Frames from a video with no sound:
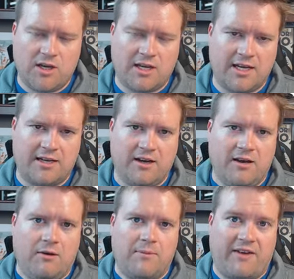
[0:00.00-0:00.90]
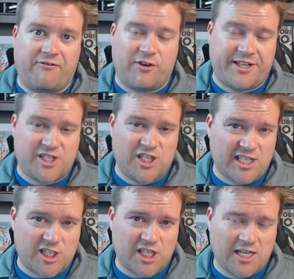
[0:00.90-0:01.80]
you can get my free
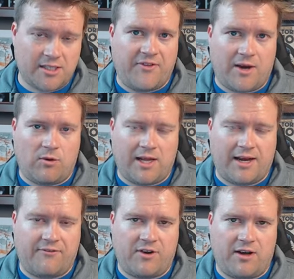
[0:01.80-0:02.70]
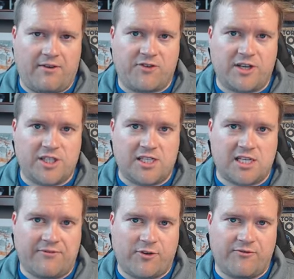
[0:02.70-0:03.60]
cheat sheet that will have a free cheat
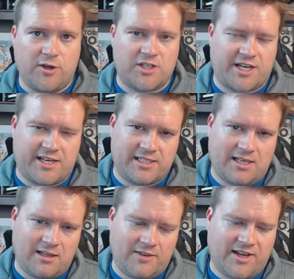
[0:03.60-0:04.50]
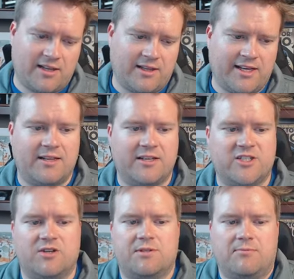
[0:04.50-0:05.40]
sheet for Vue.js. I'll leave that in the link in the
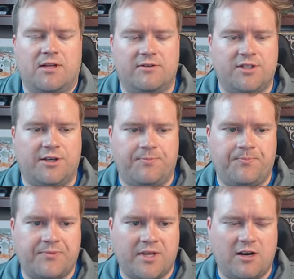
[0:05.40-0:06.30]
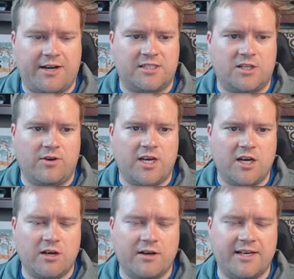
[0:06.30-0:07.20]
description below too. All right, so
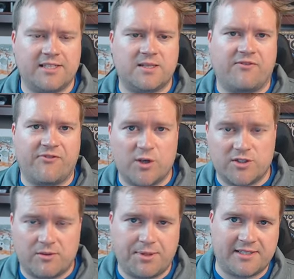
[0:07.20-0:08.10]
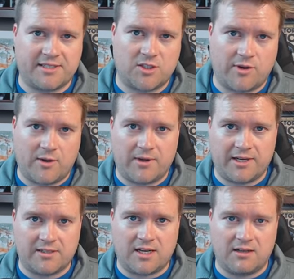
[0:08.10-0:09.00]
here is the first repository I
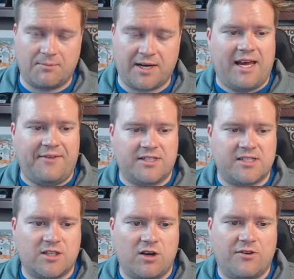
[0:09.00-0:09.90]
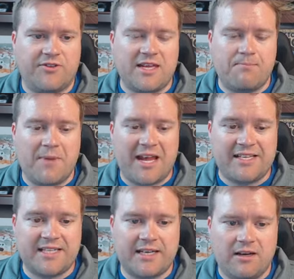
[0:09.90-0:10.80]
wanted to talk about, and this is called the
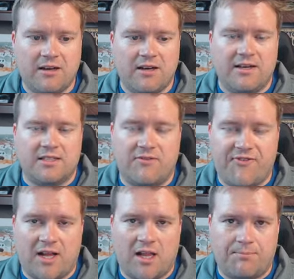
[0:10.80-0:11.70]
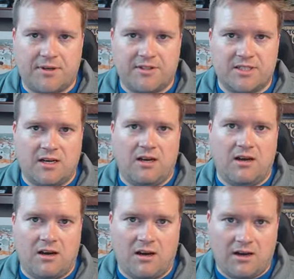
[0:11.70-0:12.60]
Amazing Developers
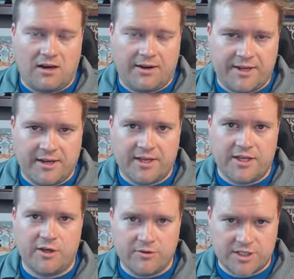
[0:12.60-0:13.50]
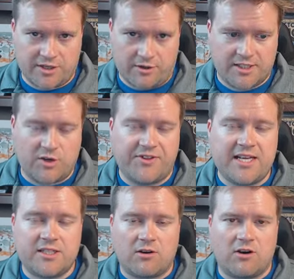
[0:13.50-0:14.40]
on YouTube. So
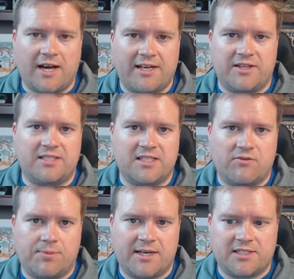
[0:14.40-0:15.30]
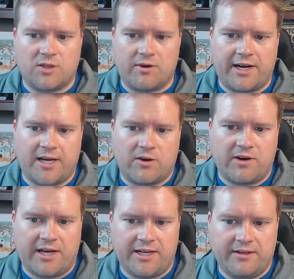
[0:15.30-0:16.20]
these are, this is a repository I
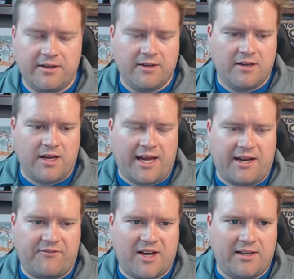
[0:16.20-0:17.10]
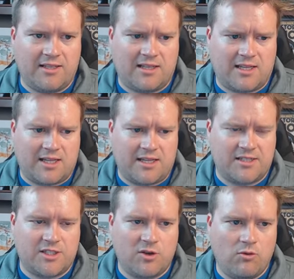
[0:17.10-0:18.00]
created and I've gotten
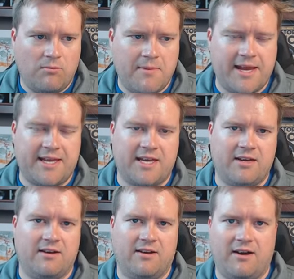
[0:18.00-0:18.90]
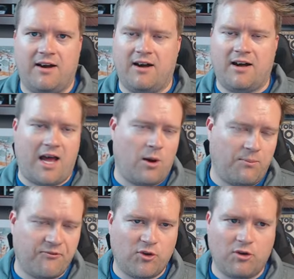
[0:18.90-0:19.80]
so many uh,
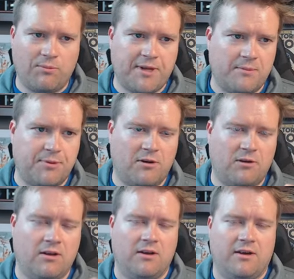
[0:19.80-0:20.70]
helpful people